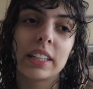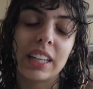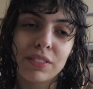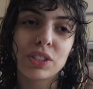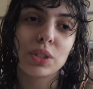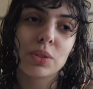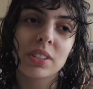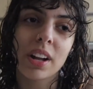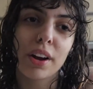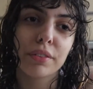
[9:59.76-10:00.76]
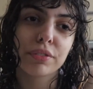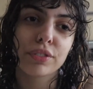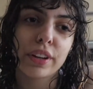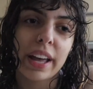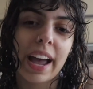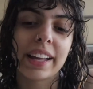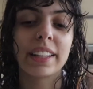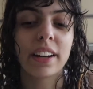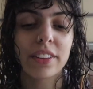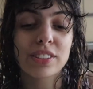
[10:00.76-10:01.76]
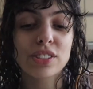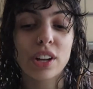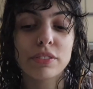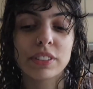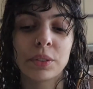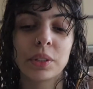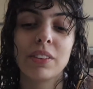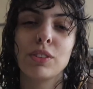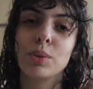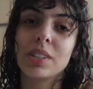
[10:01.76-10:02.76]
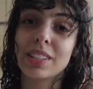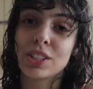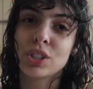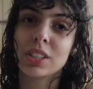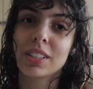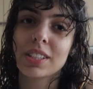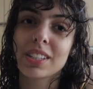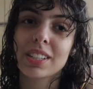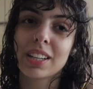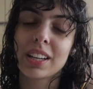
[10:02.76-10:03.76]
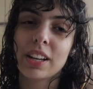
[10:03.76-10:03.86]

gives you stuff, and then other stuff it will give you decisions,